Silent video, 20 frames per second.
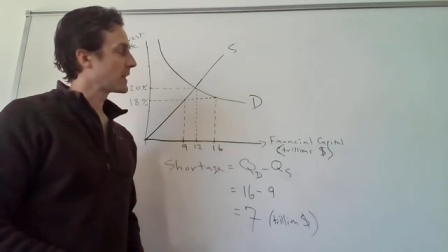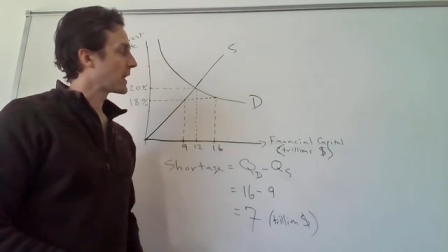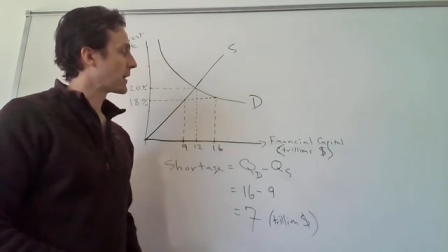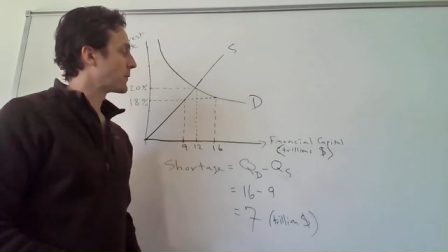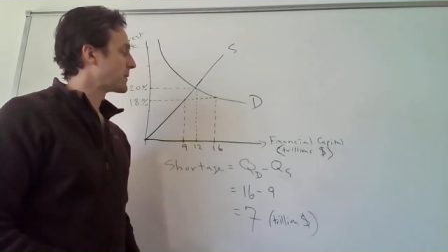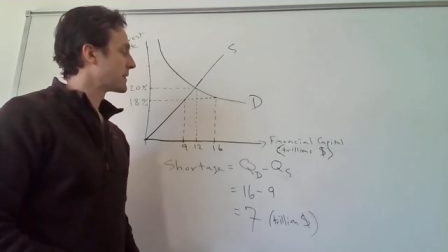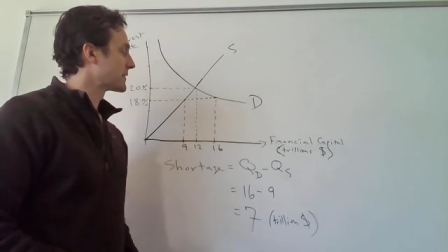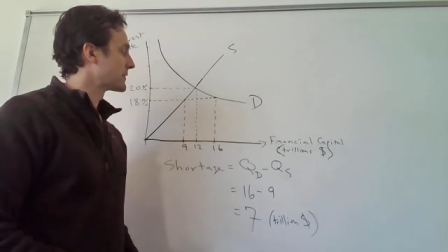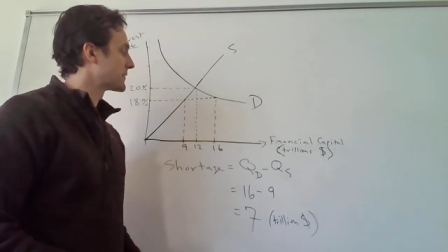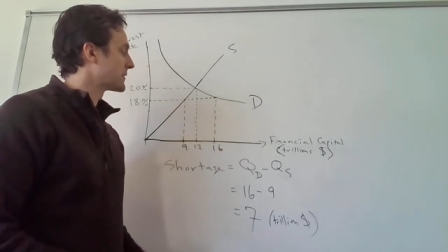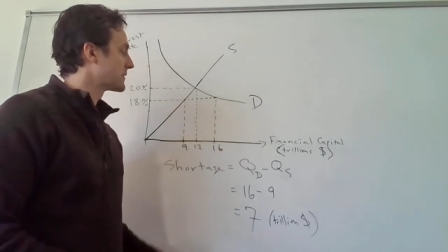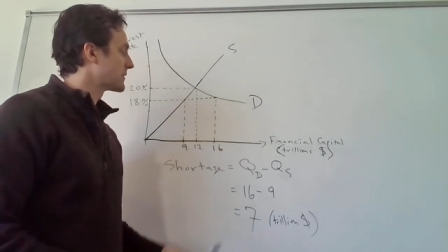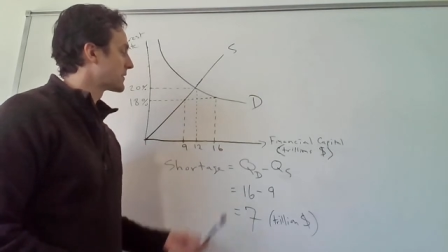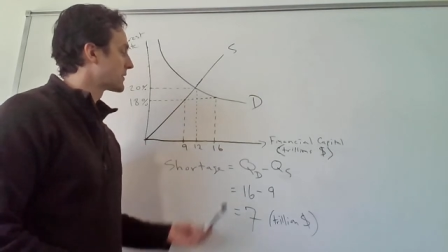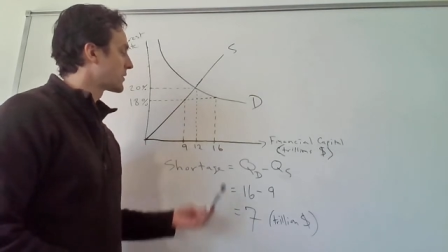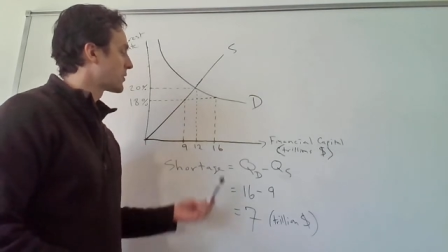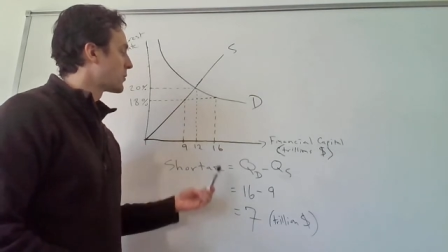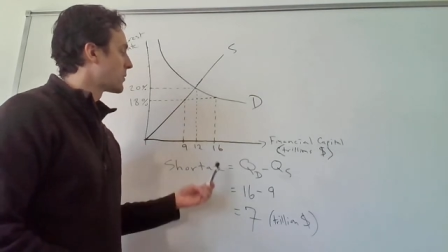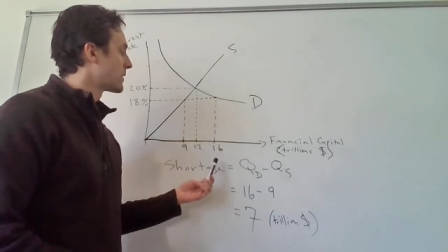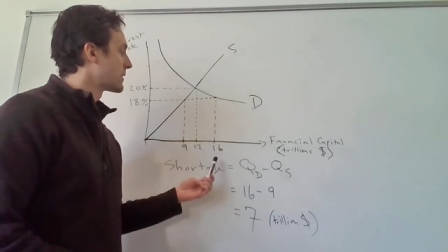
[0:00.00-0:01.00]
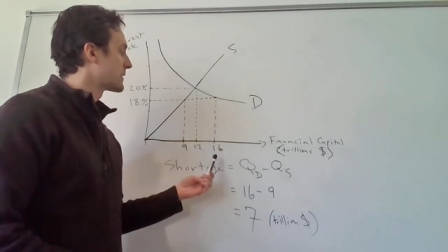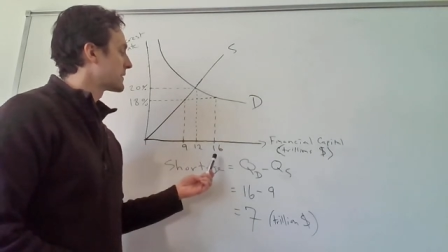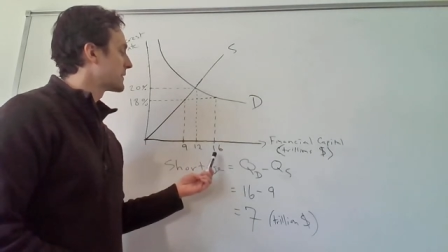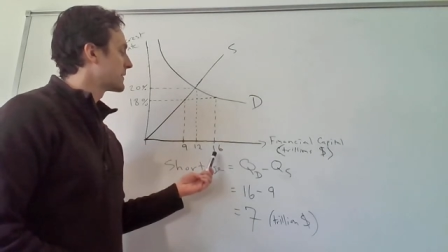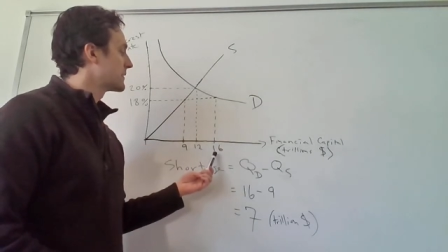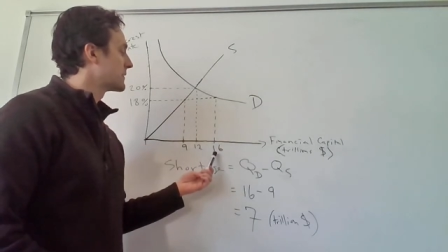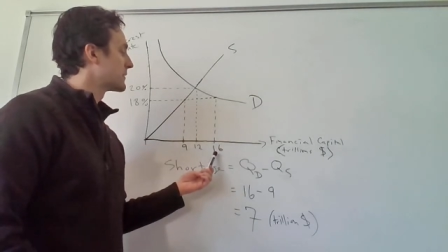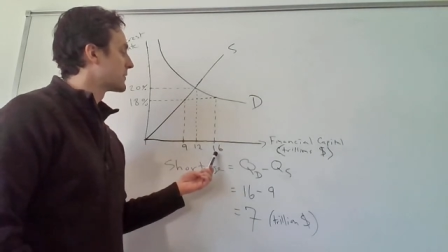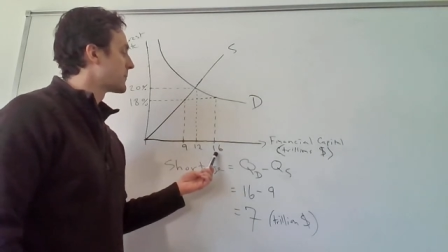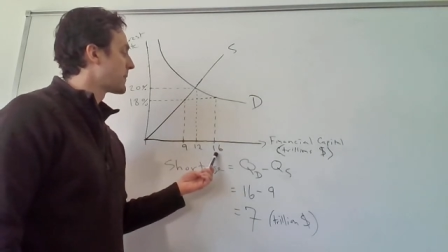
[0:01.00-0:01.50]
And we can see that the
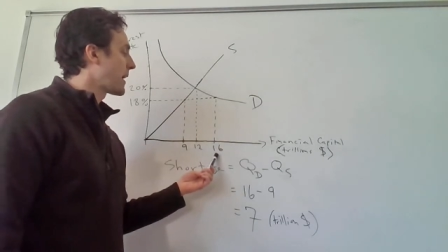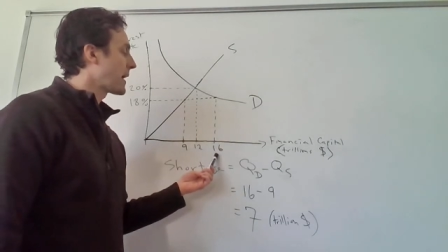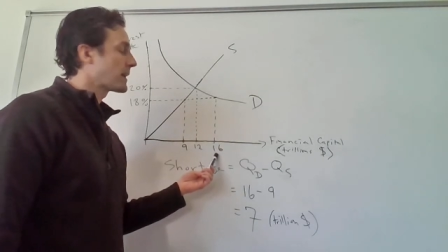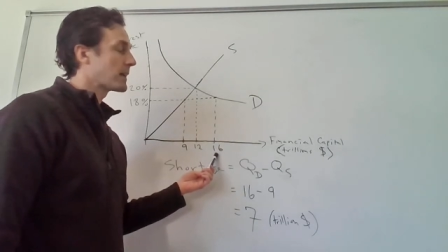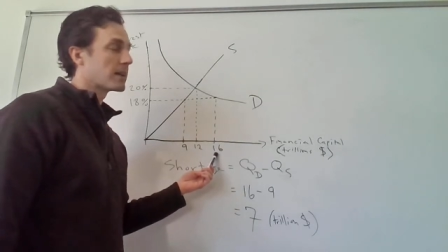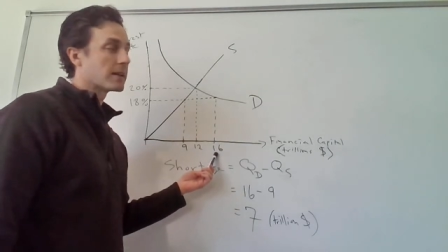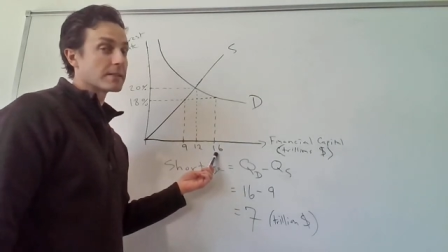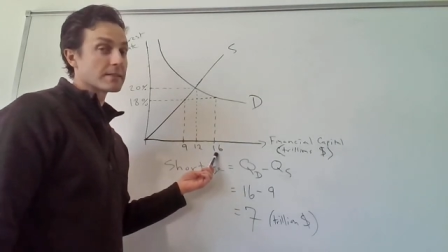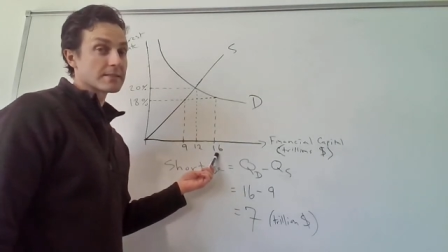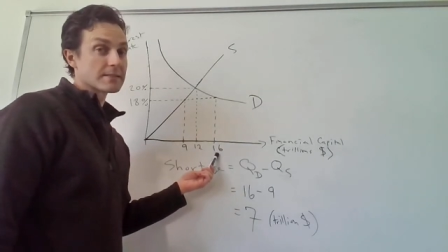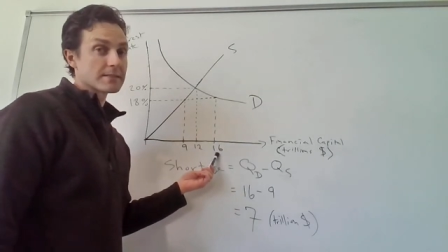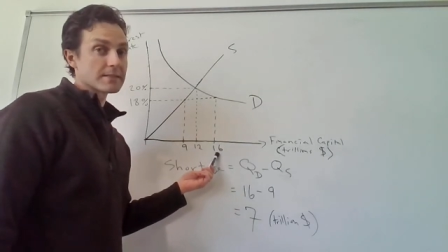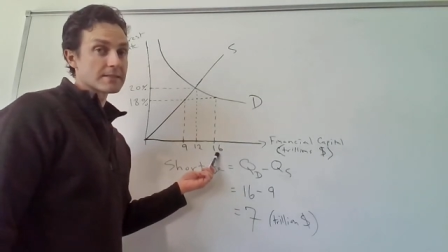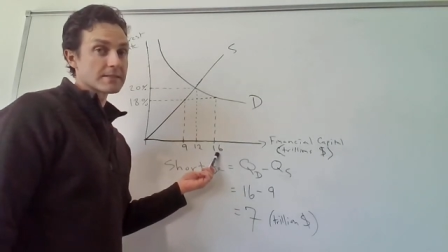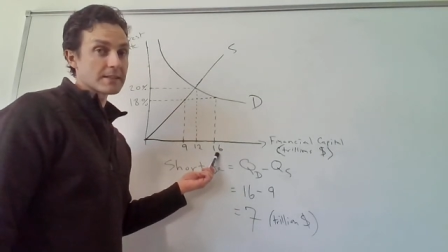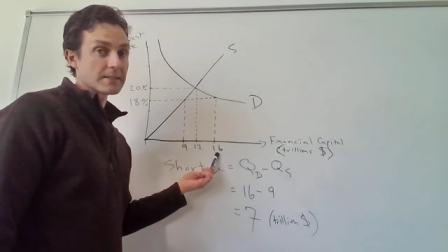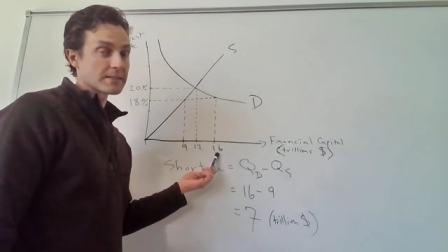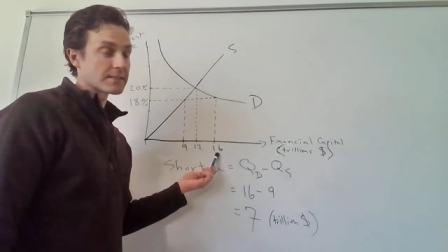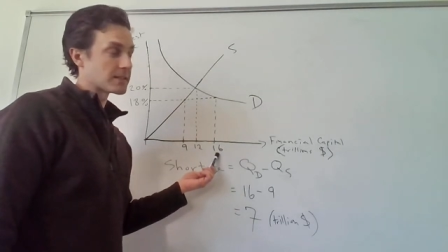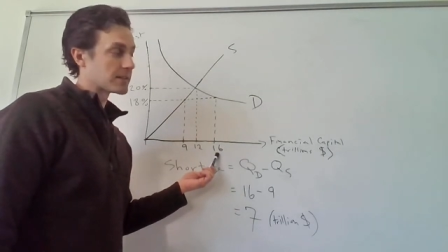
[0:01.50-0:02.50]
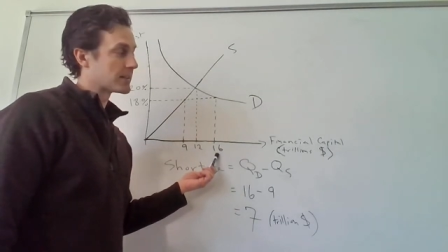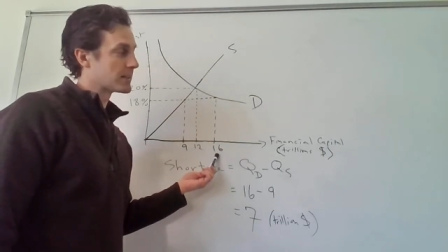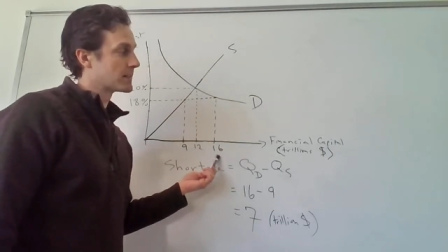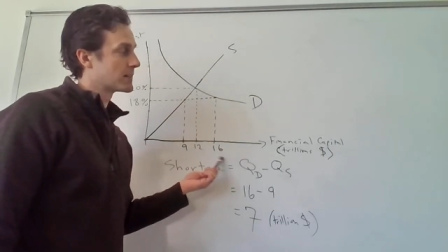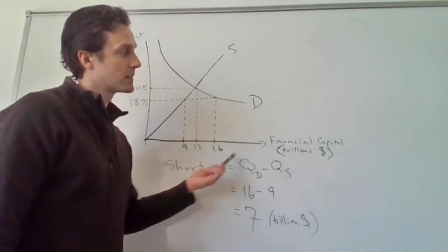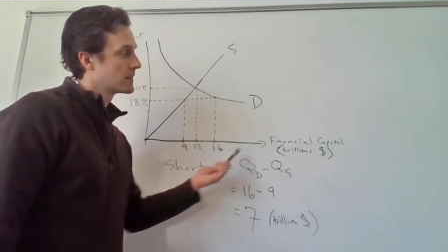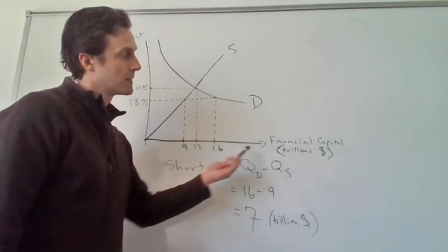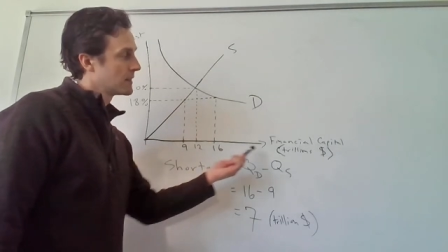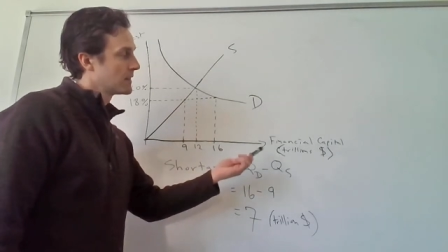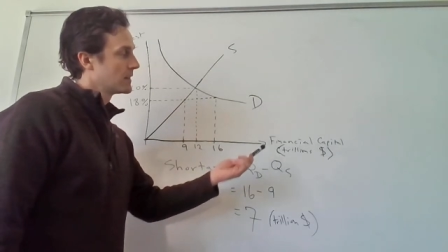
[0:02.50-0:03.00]
quantity demanded is
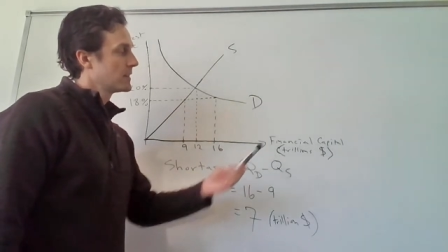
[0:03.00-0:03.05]
$16